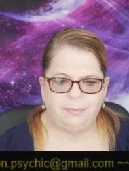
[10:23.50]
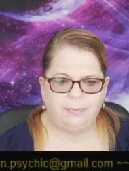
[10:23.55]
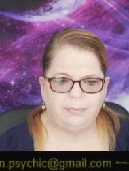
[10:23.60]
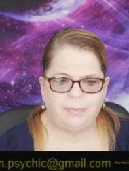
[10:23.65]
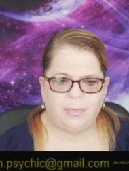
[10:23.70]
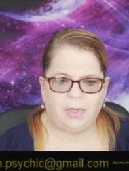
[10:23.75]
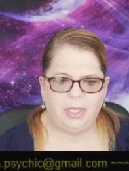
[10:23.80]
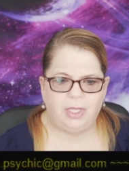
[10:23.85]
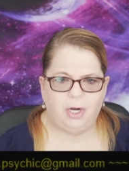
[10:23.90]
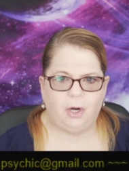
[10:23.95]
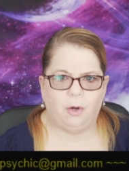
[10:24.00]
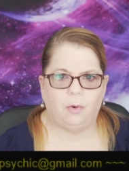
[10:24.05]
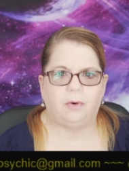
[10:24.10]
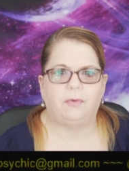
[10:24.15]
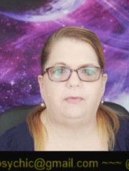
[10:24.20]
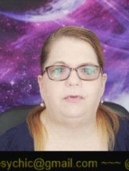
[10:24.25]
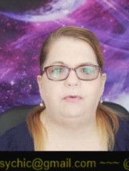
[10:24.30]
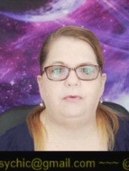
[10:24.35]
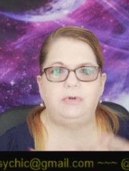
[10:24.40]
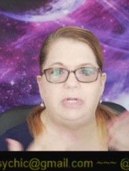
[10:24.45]
you know, or
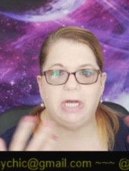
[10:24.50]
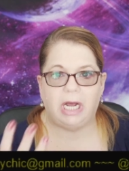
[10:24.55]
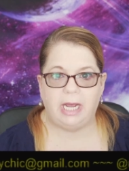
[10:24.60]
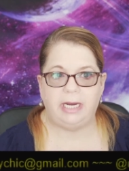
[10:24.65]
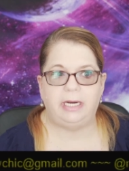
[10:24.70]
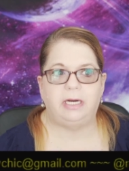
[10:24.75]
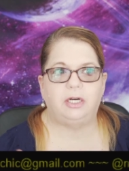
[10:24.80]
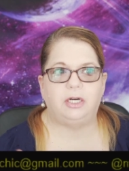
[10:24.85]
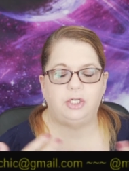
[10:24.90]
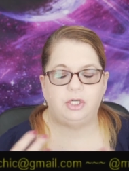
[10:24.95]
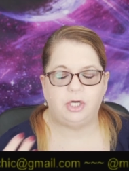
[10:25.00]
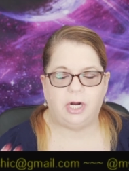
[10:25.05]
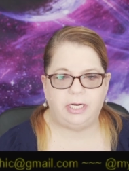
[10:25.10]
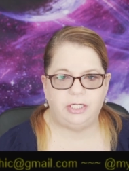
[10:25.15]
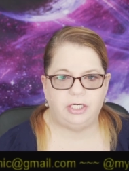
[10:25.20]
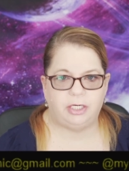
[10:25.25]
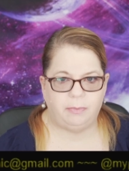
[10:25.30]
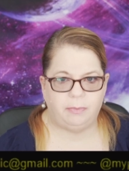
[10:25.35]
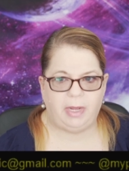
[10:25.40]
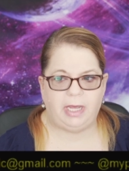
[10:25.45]
if you died in a
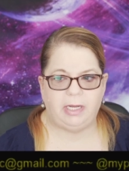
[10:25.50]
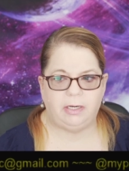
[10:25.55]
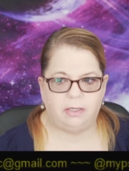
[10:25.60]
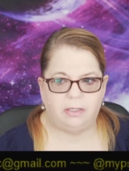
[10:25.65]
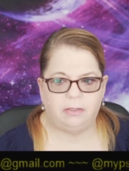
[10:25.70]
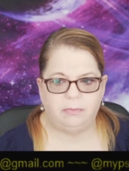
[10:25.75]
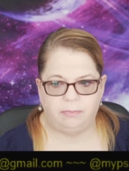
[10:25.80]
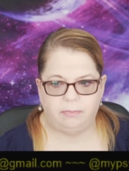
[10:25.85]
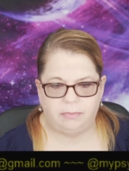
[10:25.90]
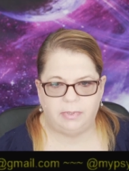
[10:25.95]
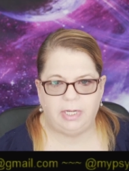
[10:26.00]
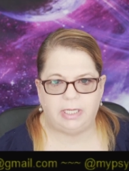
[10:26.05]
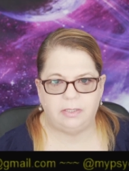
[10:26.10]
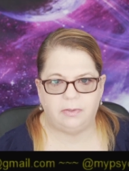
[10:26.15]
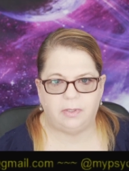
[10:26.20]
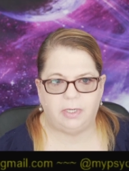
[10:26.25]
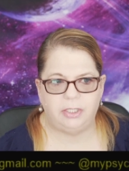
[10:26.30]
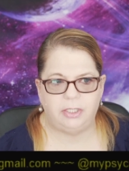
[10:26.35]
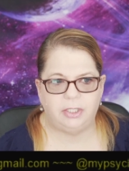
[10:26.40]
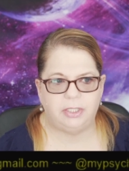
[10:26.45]
tragic manner, that's
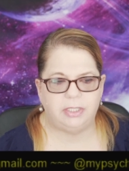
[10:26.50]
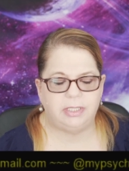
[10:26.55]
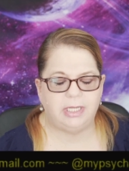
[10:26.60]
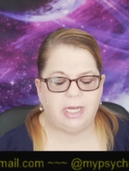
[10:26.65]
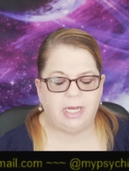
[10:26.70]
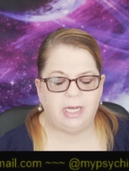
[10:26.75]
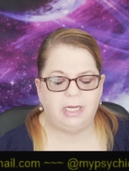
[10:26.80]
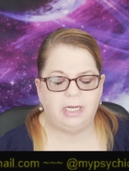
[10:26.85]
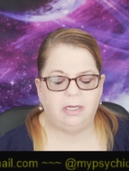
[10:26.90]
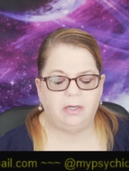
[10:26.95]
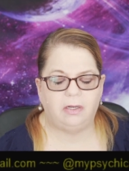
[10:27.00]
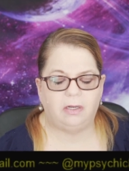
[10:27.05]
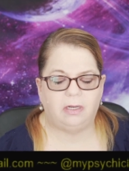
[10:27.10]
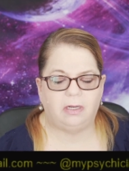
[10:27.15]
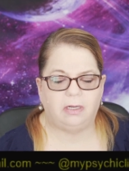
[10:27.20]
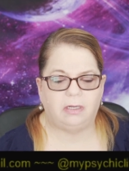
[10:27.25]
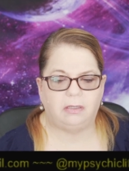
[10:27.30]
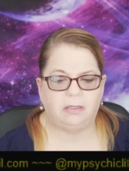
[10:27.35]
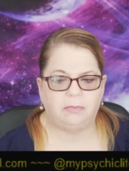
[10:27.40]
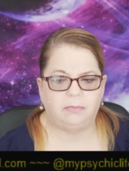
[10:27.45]
what I should say.
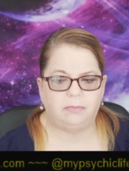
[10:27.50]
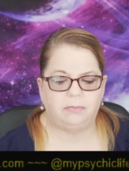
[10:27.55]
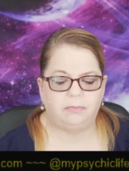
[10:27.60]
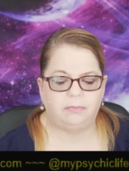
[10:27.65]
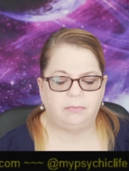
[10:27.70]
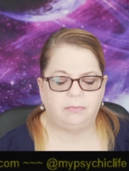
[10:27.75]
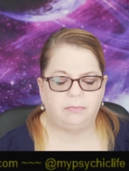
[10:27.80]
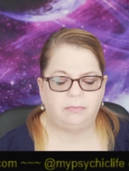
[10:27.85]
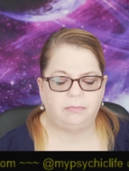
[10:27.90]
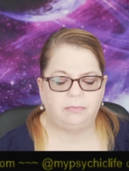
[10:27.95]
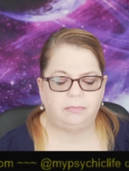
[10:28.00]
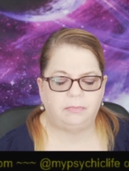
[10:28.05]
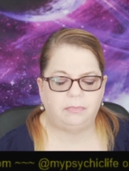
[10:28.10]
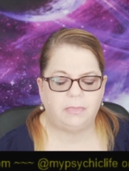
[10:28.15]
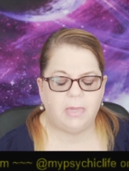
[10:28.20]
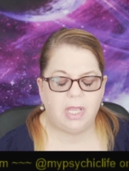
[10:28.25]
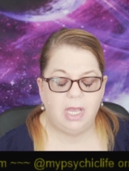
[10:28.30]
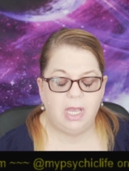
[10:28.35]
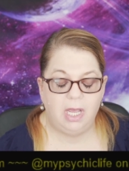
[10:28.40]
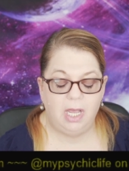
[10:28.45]
Um,
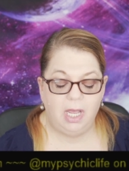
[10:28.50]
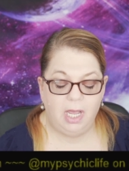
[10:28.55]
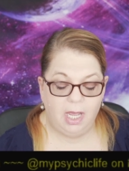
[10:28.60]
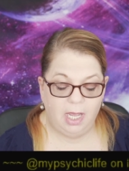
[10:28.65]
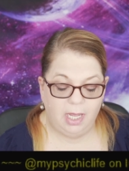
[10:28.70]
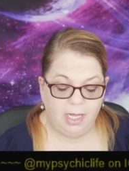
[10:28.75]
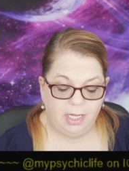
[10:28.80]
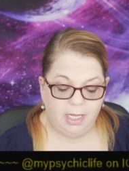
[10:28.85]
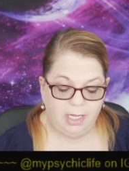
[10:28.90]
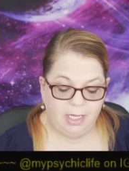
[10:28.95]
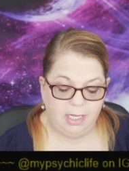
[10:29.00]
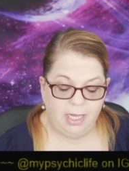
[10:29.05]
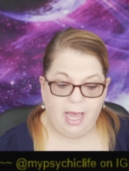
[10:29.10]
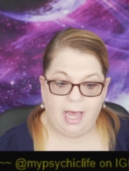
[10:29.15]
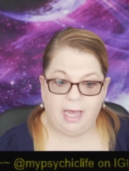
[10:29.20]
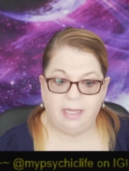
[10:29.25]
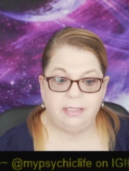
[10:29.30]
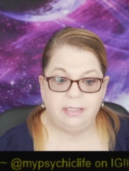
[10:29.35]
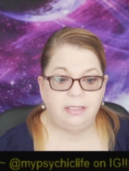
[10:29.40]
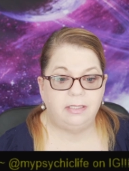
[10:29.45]

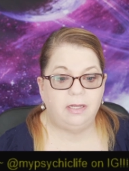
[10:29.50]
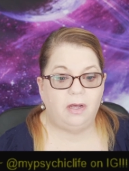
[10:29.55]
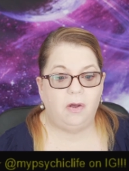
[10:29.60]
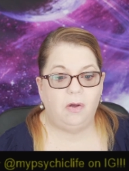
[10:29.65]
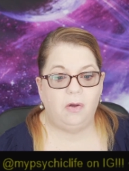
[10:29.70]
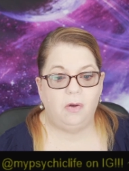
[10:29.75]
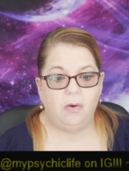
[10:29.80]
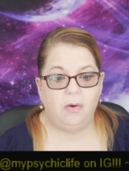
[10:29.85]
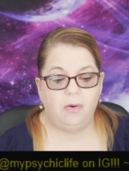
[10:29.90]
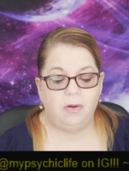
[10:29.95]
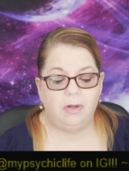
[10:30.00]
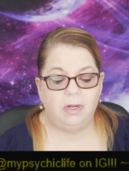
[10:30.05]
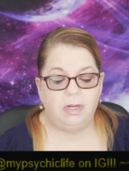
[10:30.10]
yeah, so